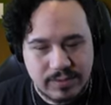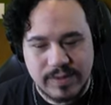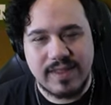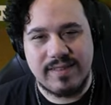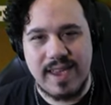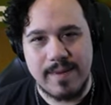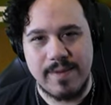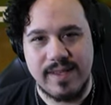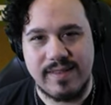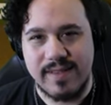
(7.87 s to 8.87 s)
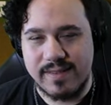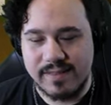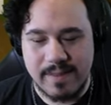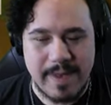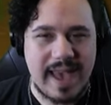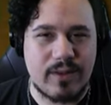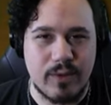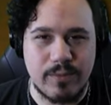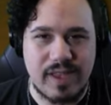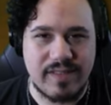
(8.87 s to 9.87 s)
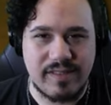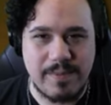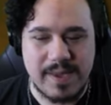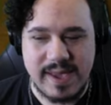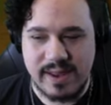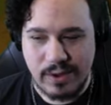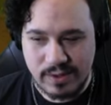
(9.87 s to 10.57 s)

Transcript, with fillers: what this game is. This is the Backrooms SCP, and you